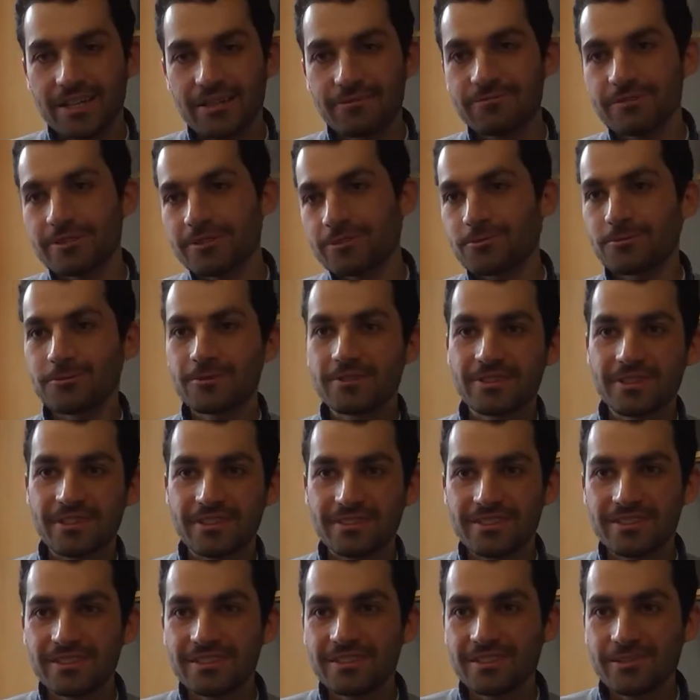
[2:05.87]
half at
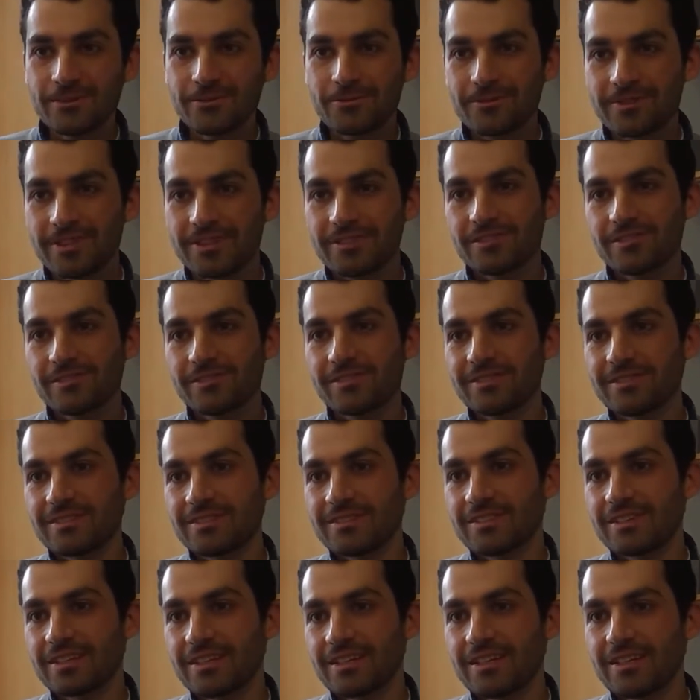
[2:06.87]
UCLA in Los
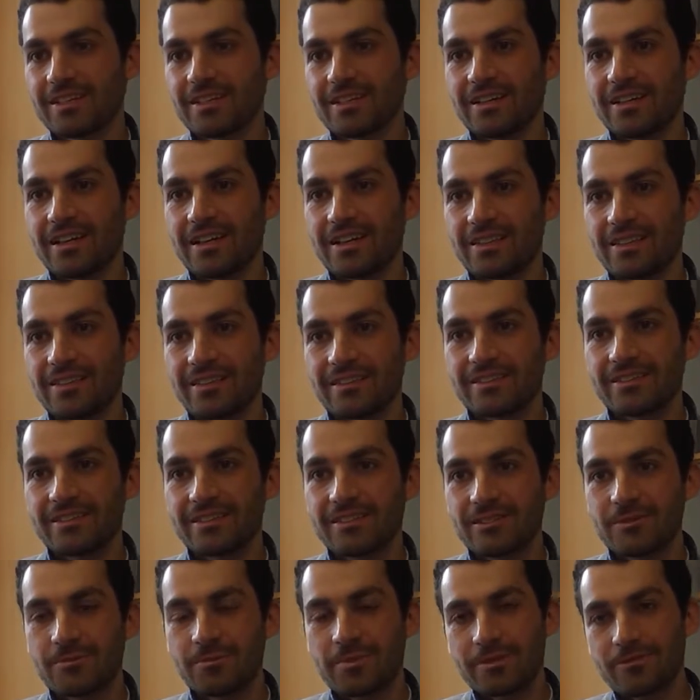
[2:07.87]
Angeles, and then I
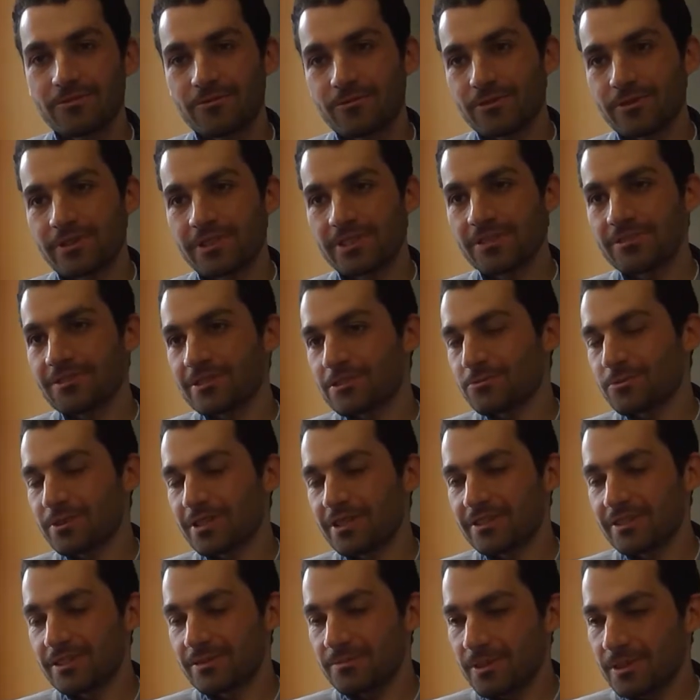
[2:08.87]
spent 4 years where
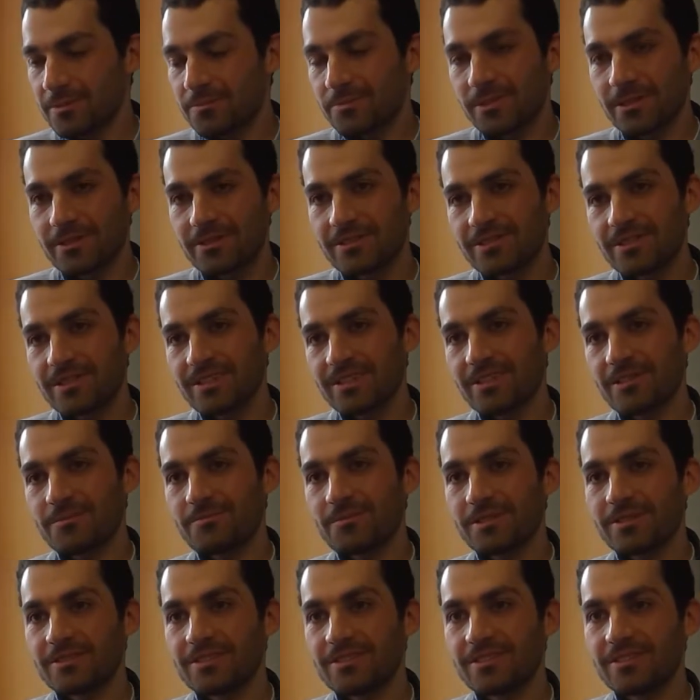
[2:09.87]
I did my PhD at
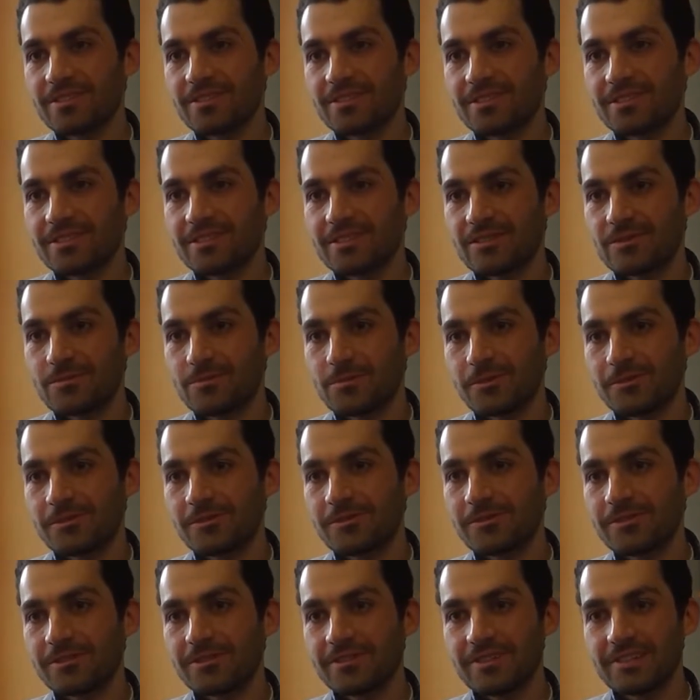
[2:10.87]
MIT in
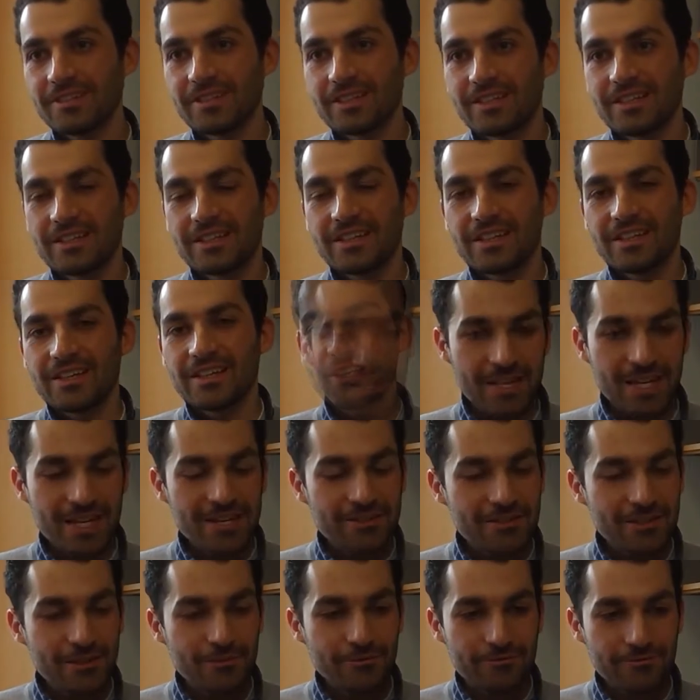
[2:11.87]
Boston. My
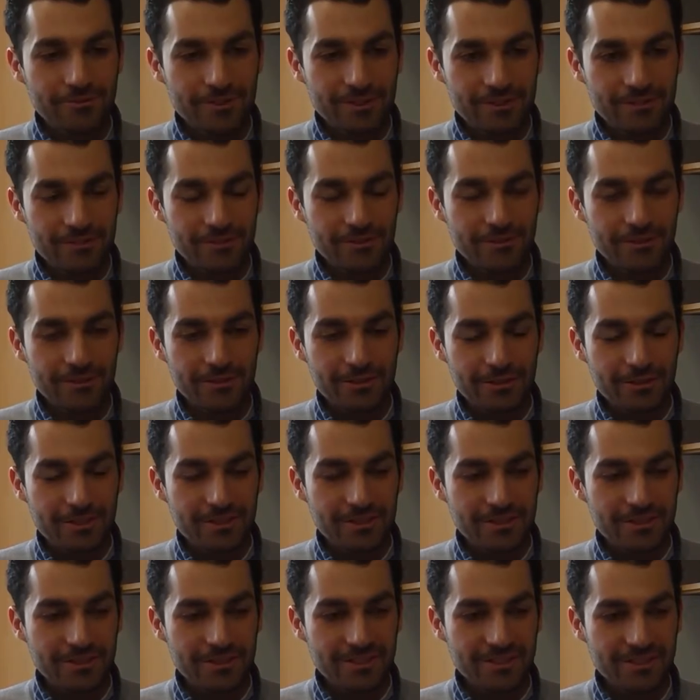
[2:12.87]
area of
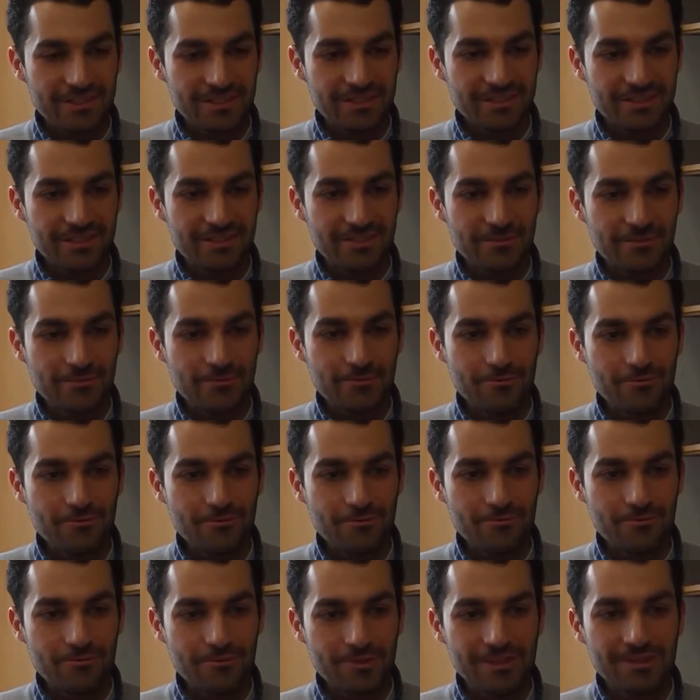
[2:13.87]
research
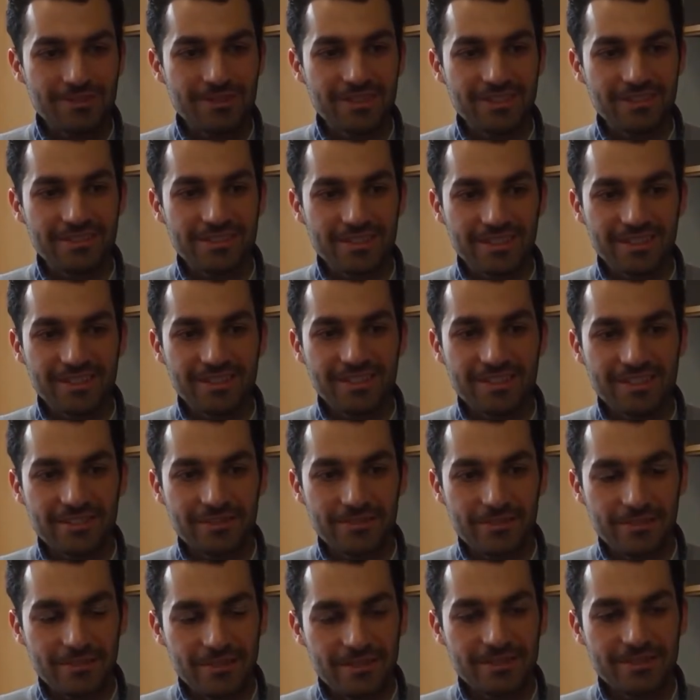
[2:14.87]
was exactly
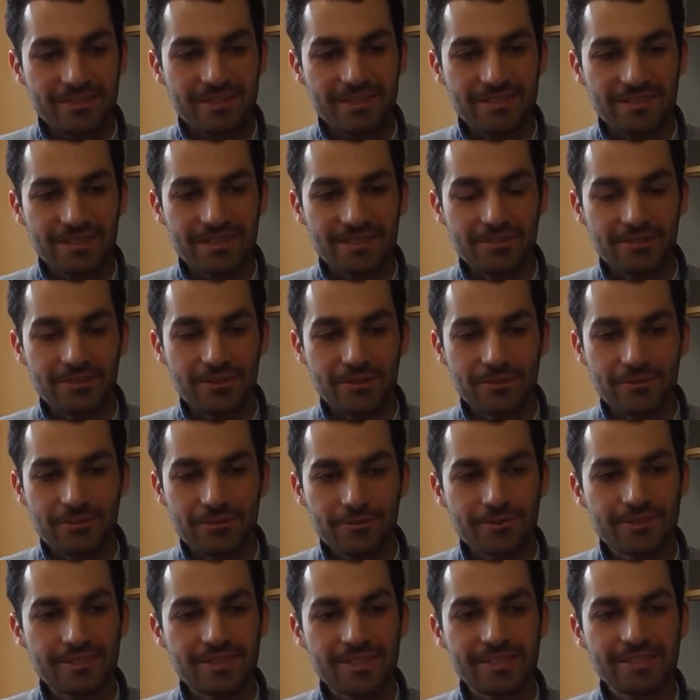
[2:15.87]
on this, on
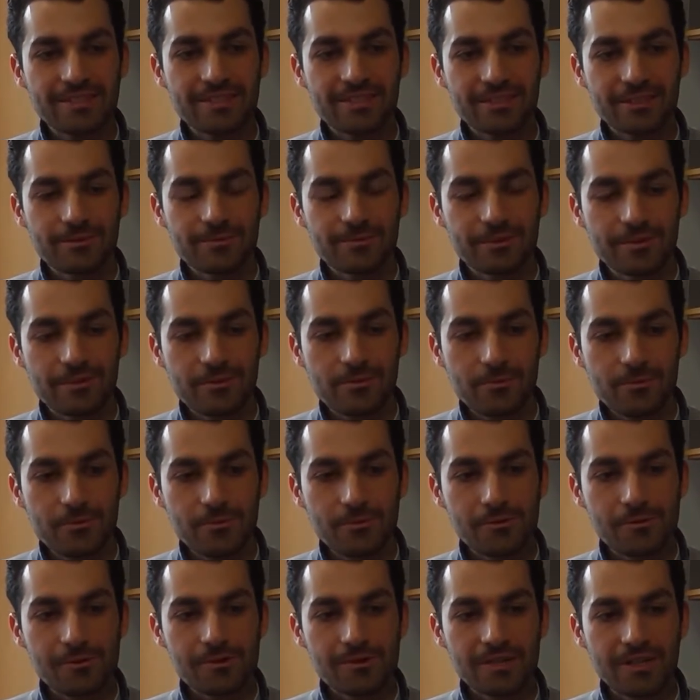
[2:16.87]
understanding a bit
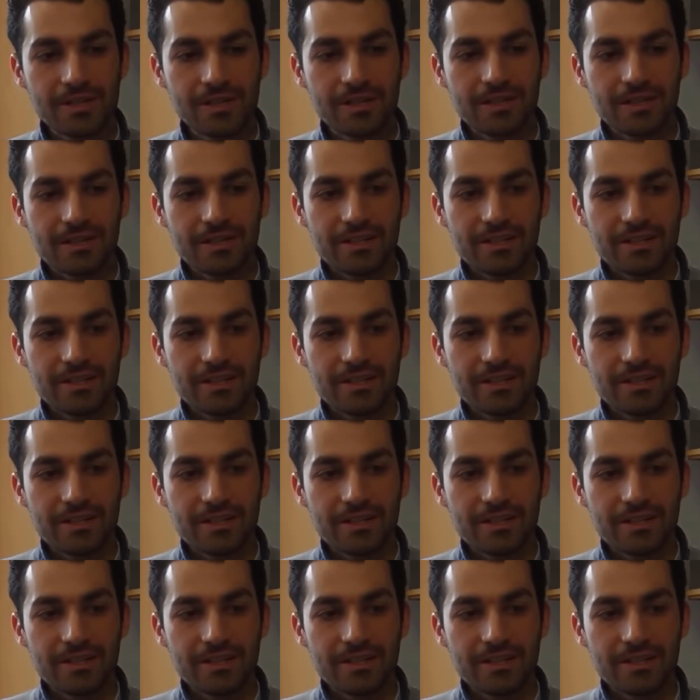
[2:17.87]
more,